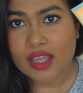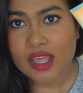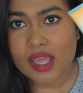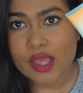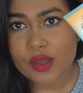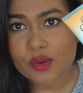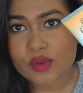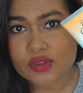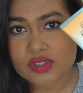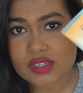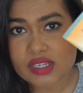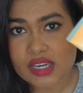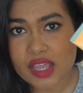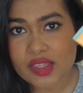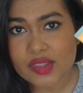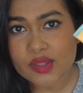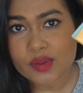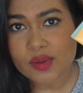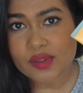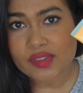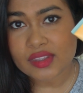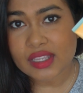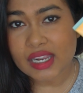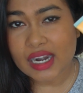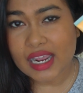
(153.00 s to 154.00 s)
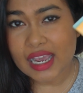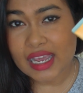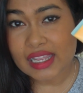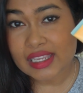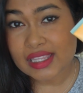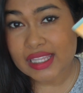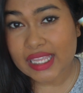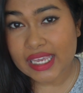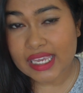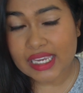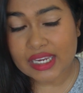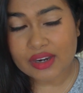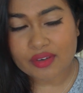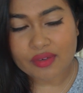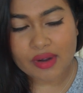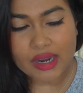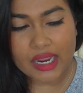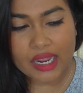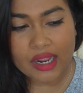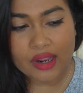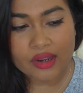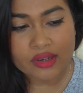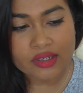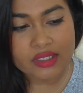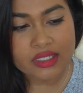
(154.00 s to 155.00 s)
It was another one that I had laying
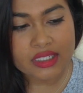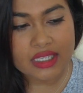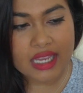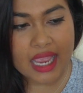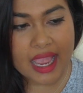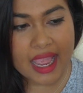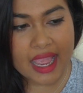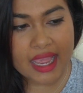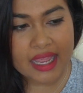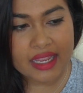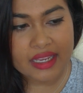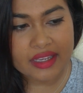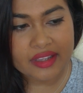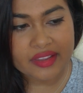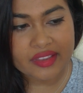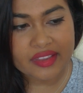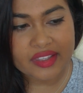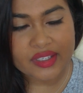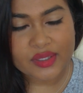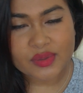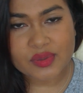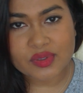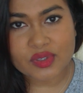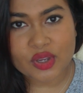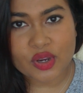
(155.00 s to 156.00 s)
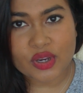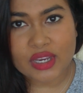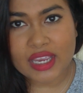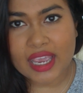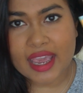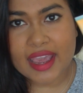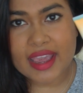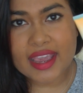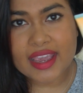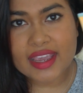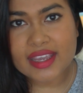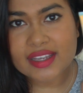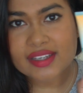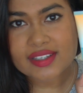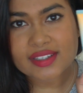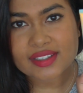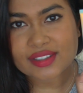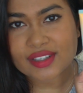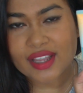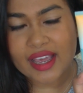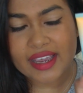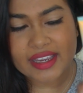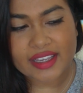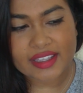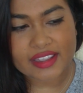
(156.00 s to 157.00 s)
around, and this was okay. Didn't
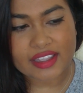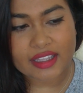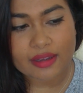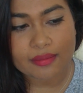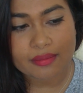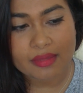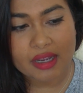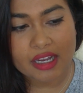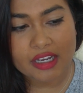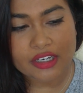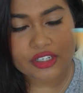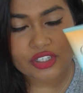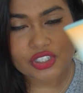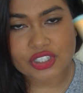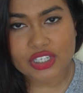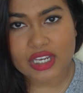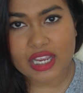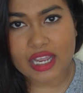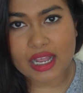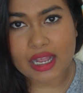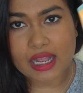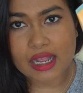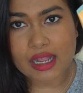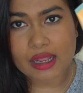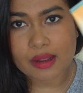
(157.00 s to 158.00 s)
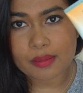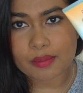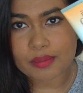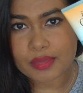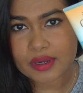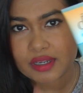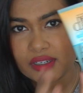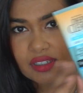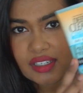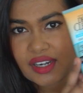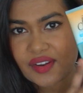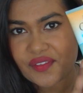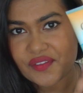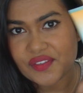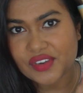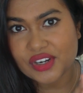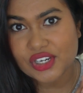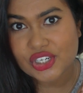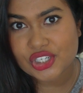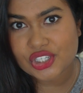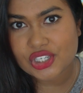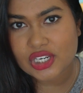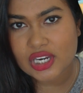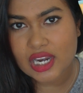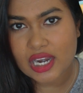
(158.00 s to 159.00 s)
like it that much, but
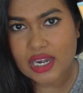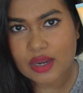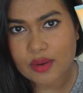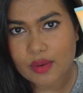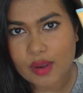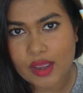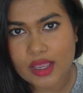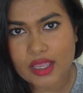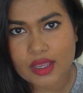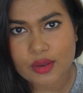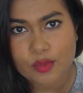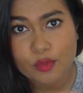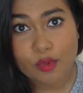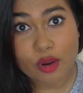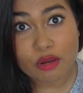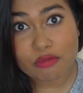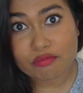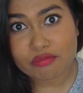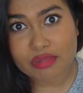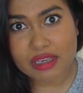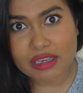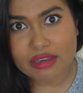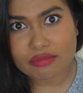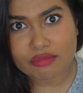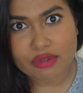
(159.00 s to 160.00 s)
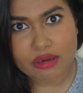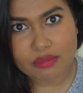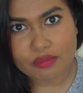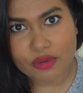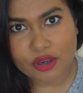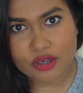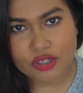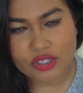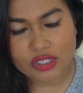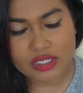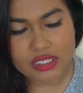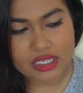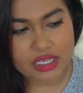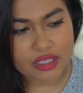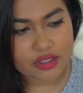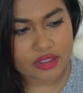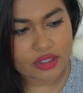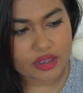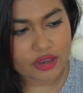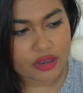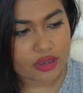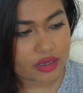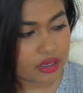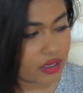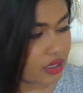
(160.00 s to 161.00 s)
finished it anyway. Won't be repurchasing it though.